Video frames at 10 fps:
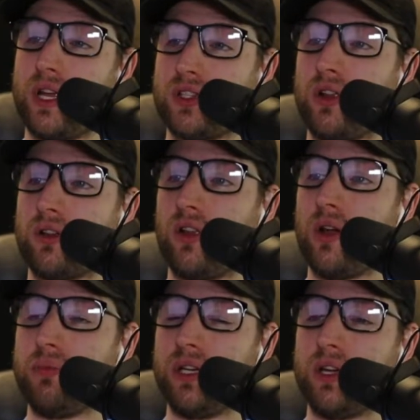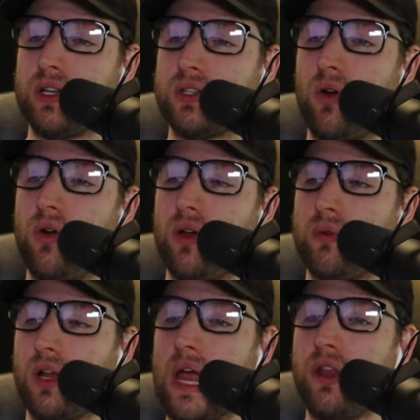Southern Columbia as a whole. I
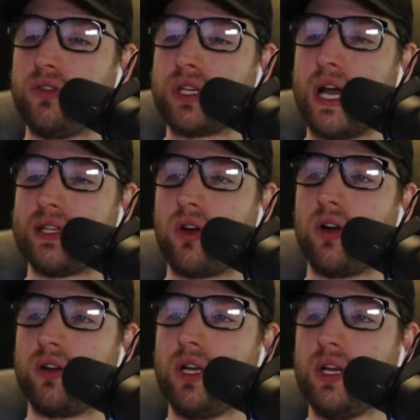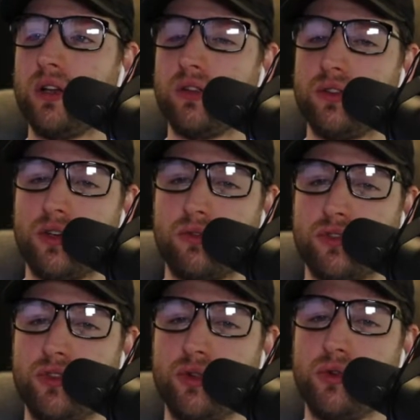mean, a lot of those guys are,
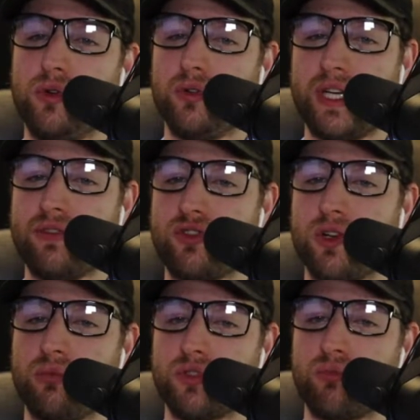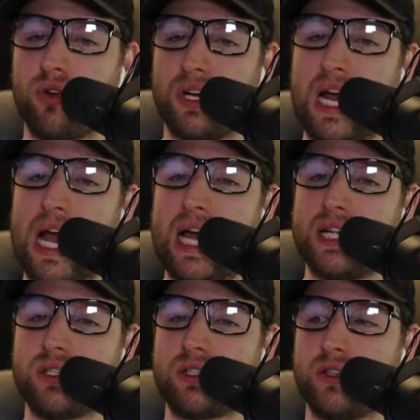dual, even triple sport
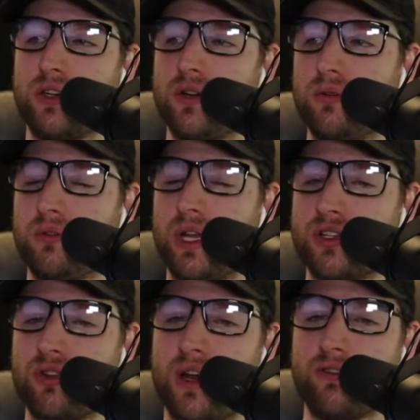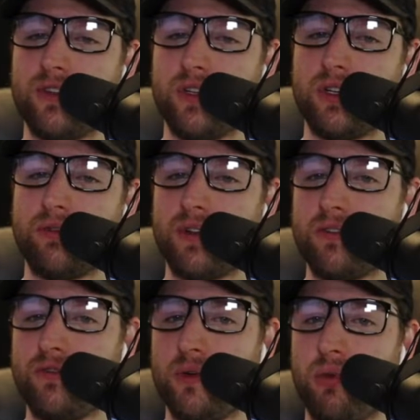guys. Like track and field
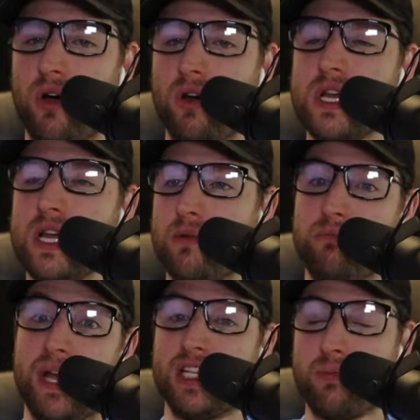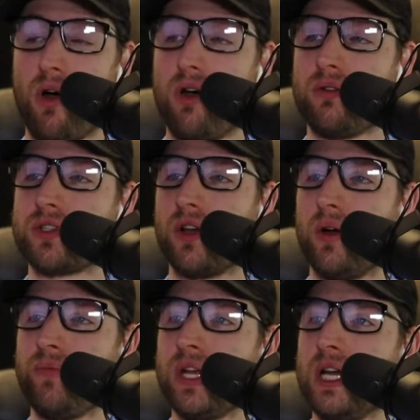and football, baseball.
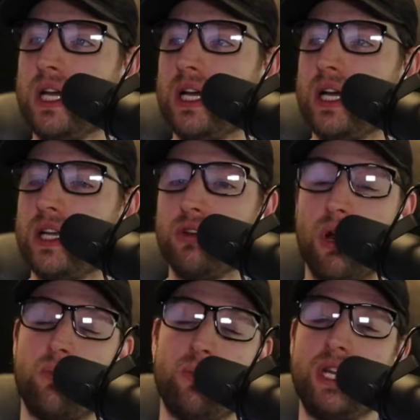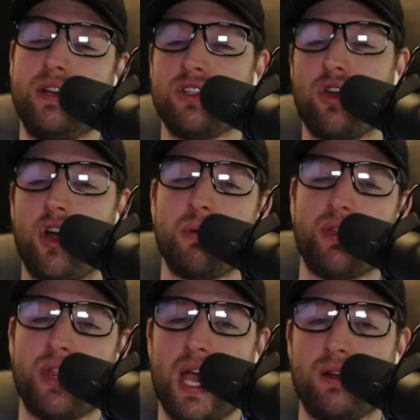So you're right. We didn't even talk
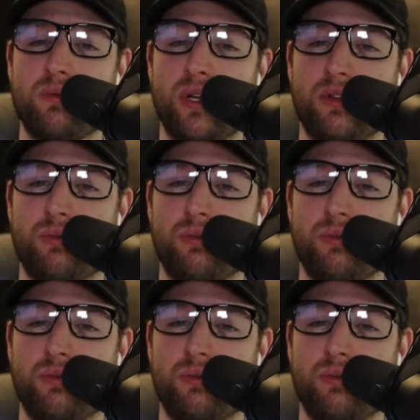about that with